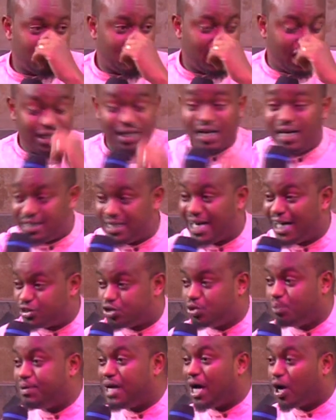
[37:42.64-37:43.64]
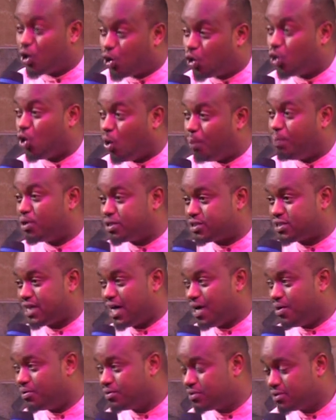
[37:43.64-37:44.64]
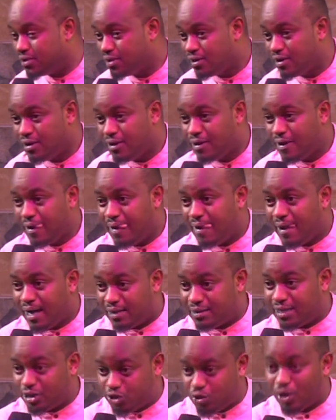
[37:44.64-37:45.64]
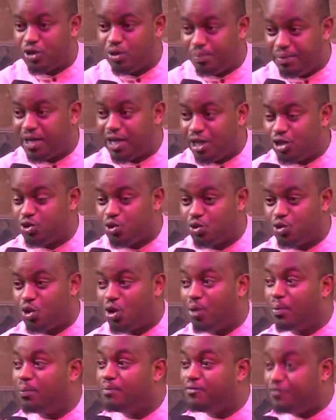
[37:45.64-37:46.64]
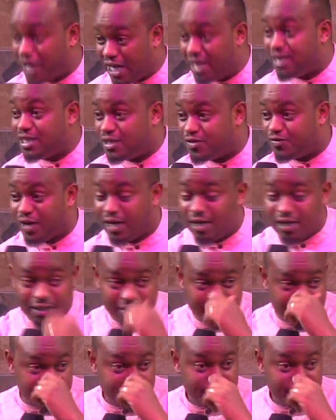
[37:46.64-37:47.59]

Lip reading: It has to be a global sound. And that's when you begin to know faith is failing.